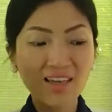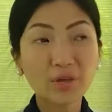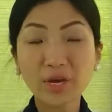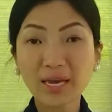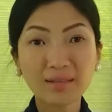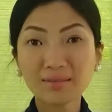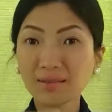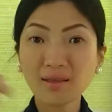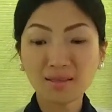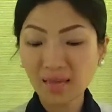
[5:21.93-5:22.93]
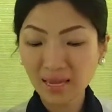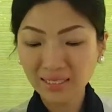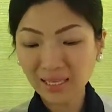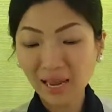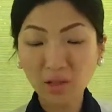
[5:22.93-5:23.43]
you can take a
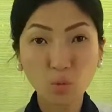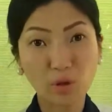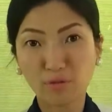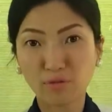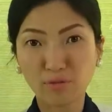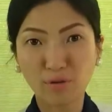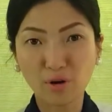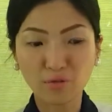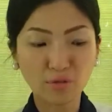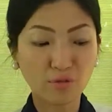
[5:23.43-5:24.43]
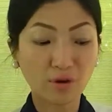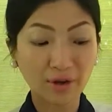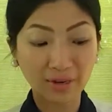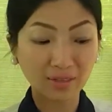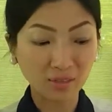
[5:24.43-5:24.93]
slight whiff of the
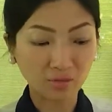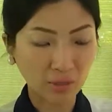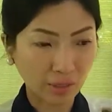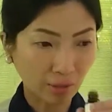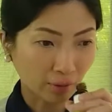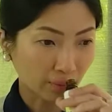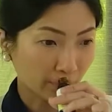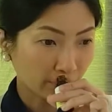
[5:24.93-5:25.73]
fragrance of Ylang Ylang.